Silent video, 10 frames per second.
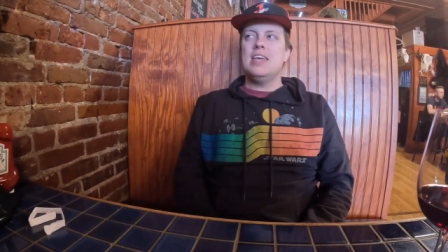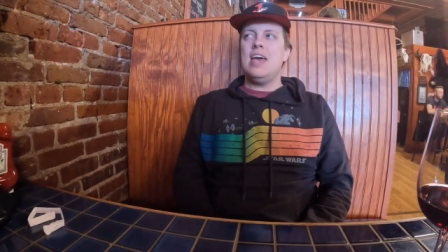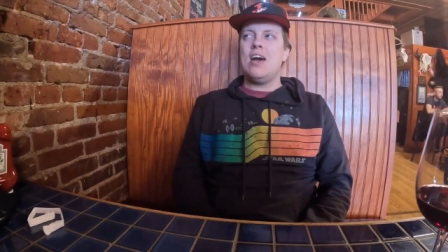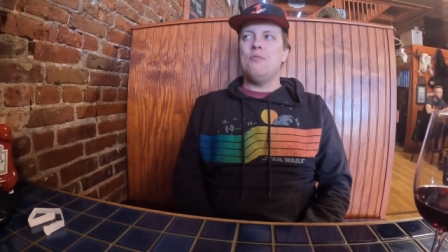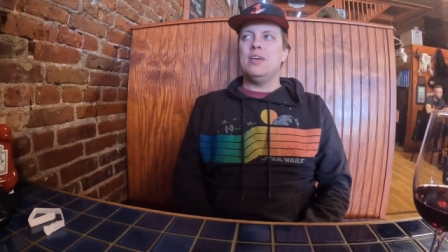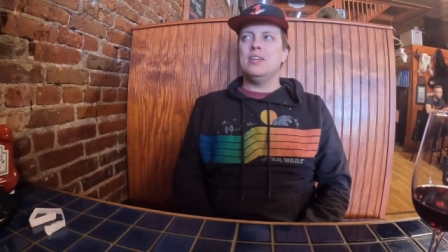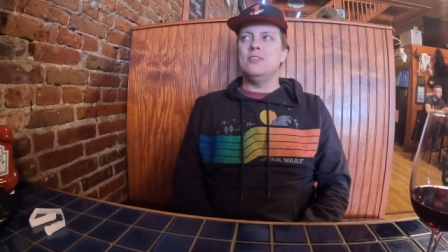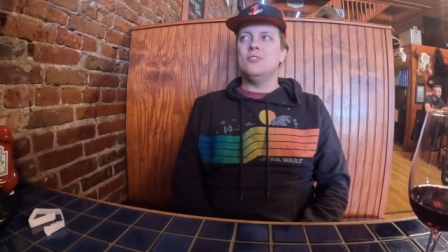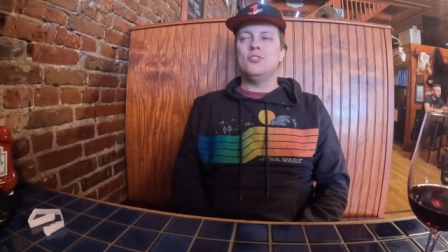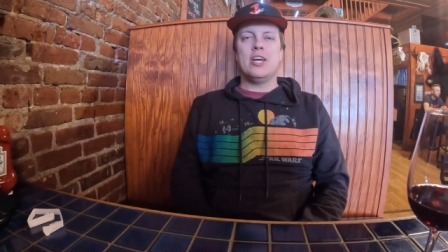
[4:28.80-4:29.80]
Yeah, first, we
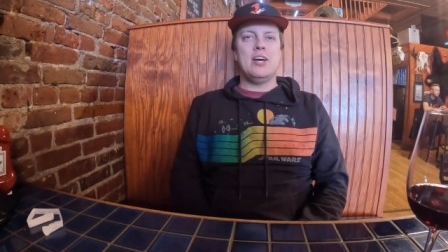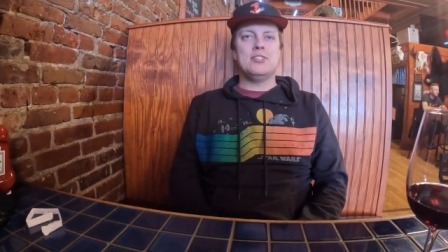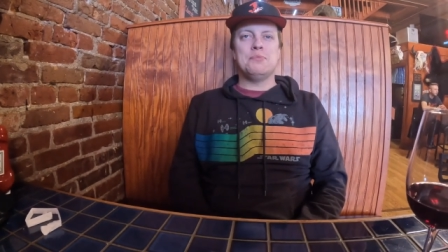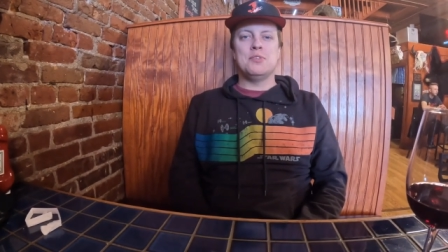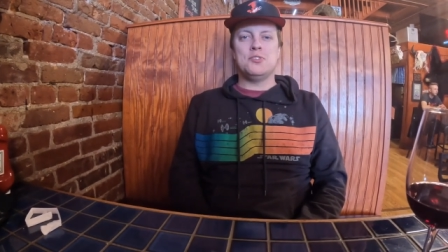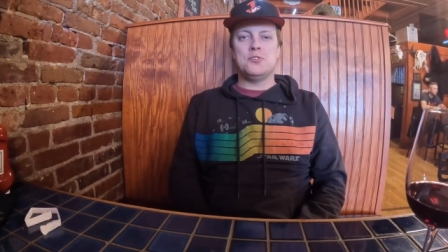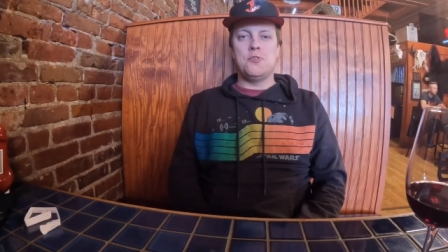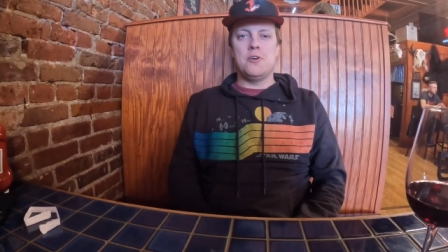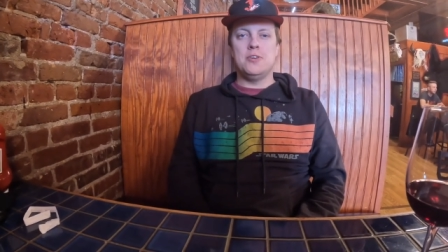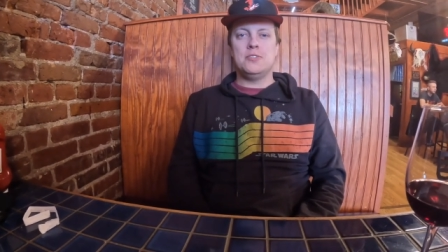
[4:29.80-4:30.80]
could check out some of the
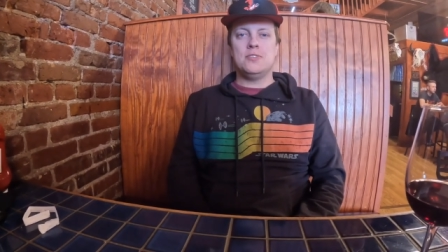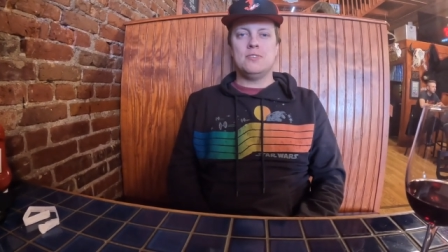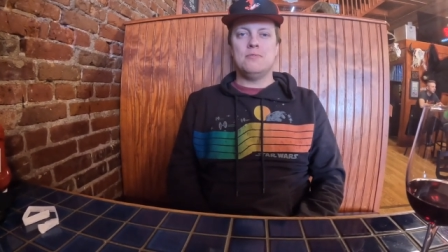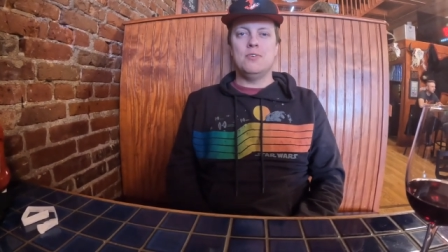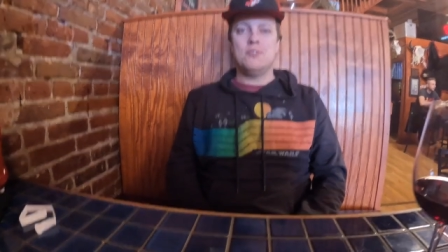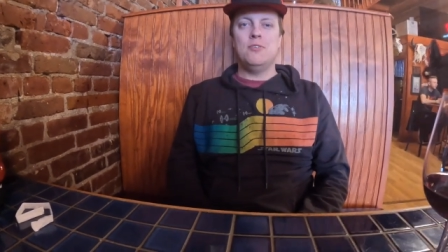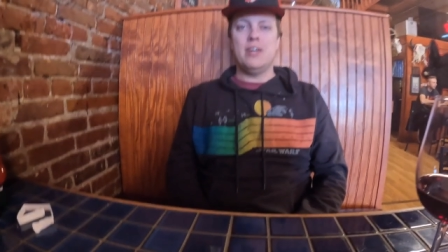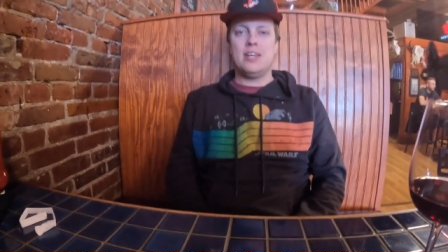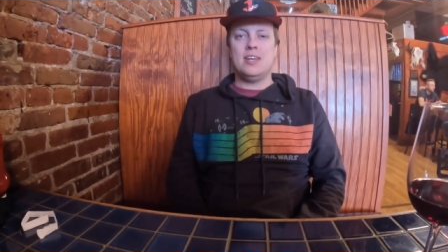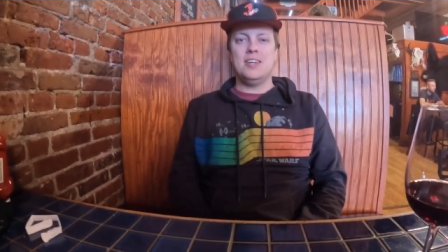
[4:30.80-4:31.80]
stores real
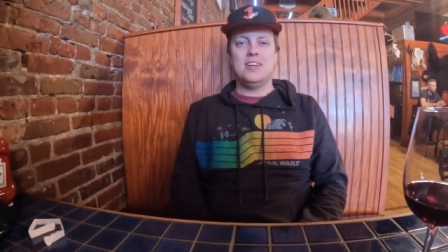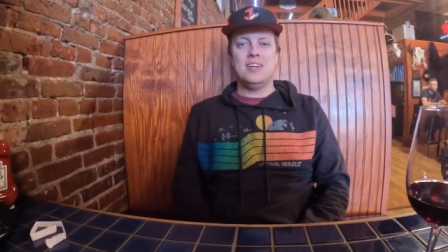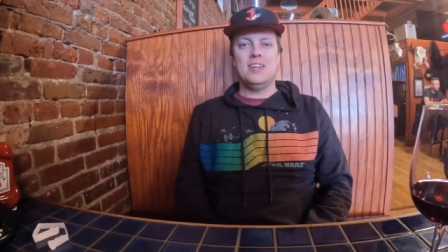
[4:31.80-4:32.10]
quick.